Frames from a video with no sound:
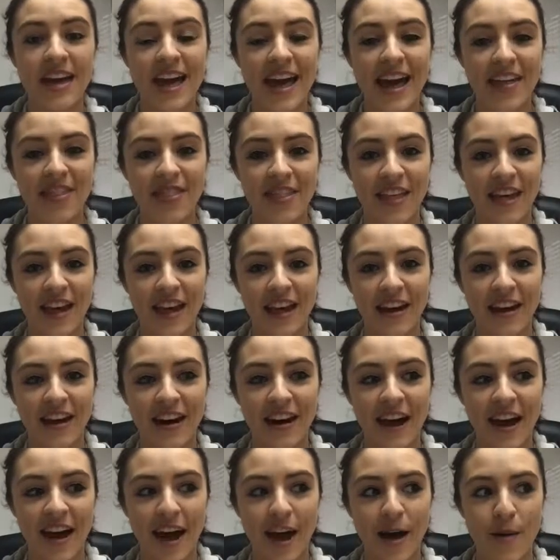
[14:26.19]
And then
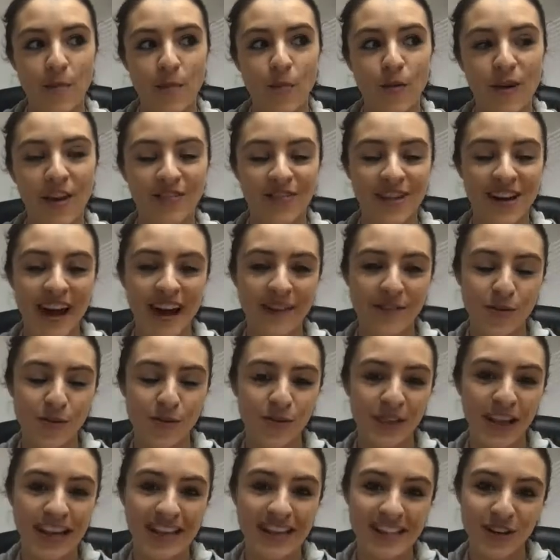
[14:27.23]
we even have
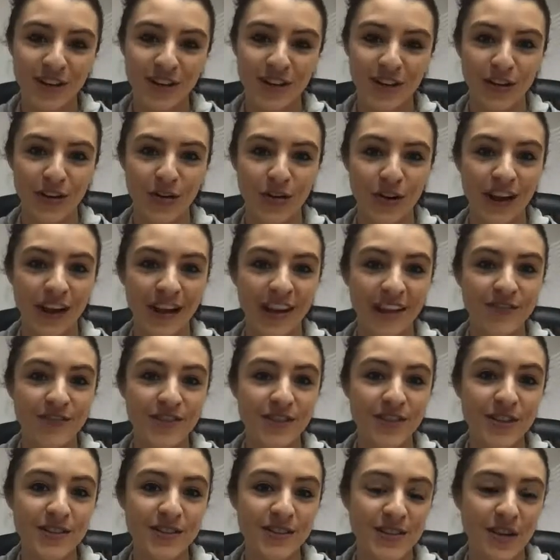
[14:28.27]
them laser engraved,
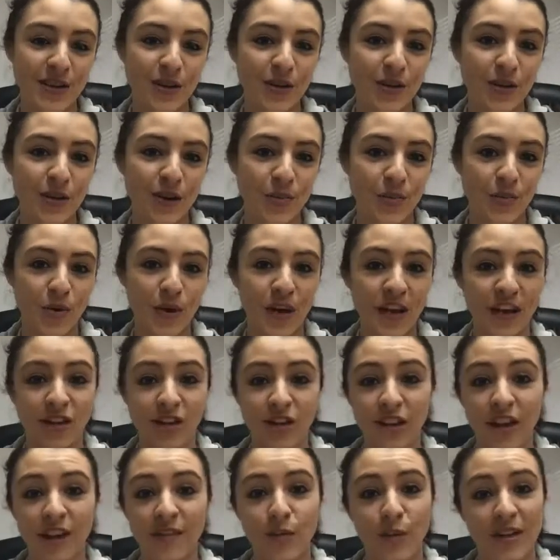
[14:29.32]
so you can put your
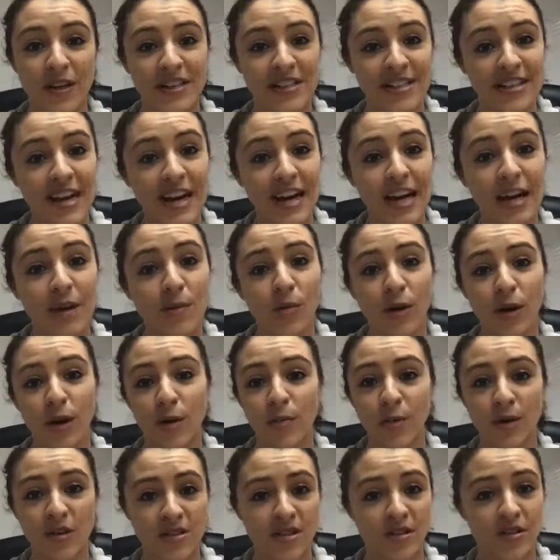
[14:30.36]
loved one's name or a
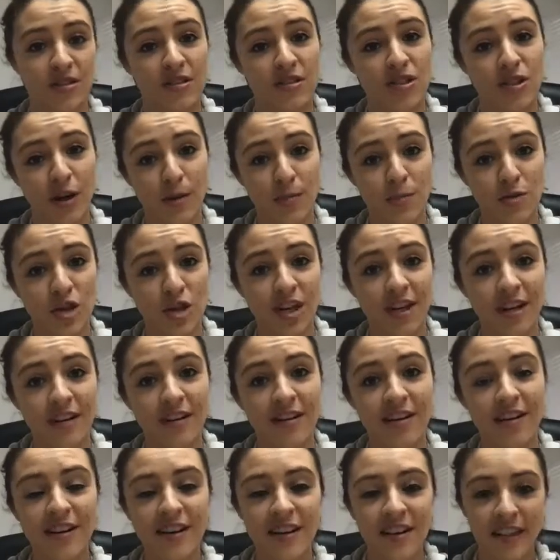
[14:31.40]
personal
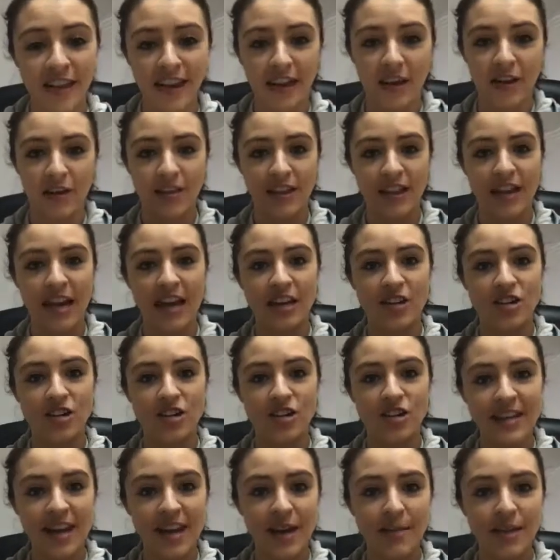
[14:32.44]
inscription like on the edge of the
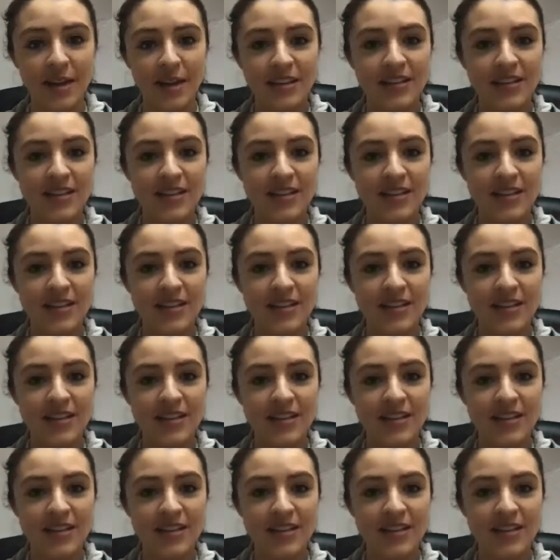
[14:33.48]
diamond.